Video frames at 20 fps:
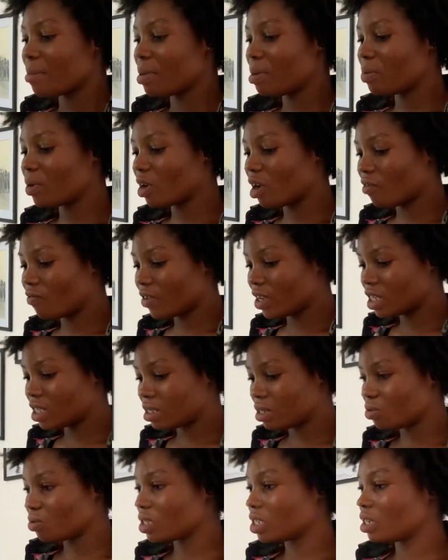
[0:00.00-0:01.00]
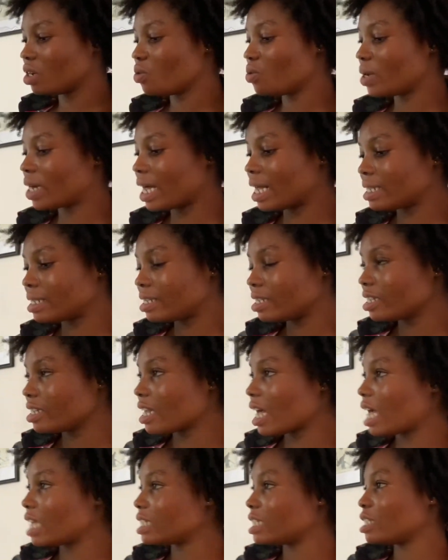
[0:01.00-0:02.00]
People of Christian, you can see
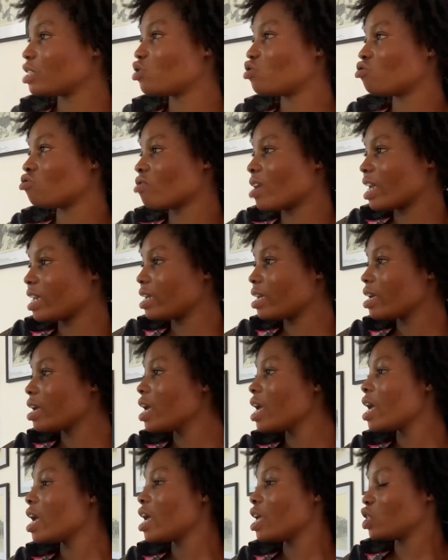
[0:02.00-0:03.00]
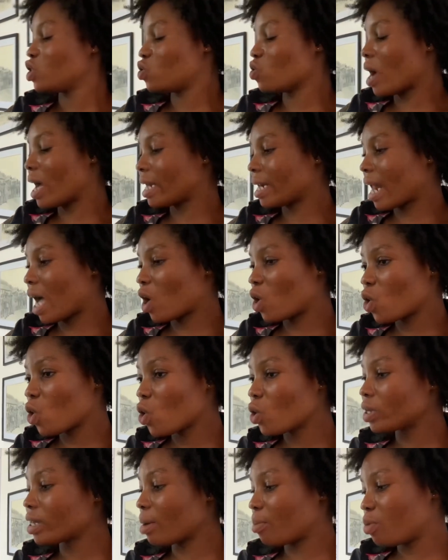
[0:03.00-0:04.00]
that she's ready to
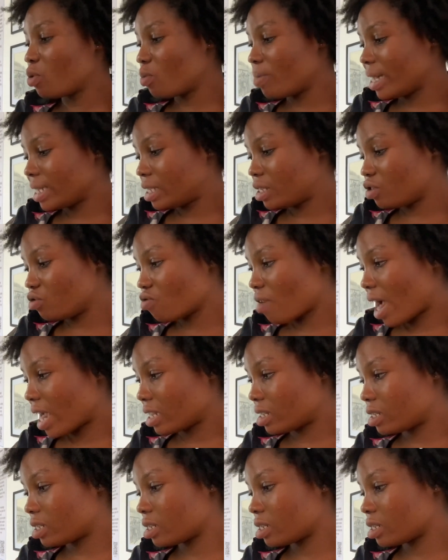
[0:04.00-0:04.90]
undergo the puberty rites.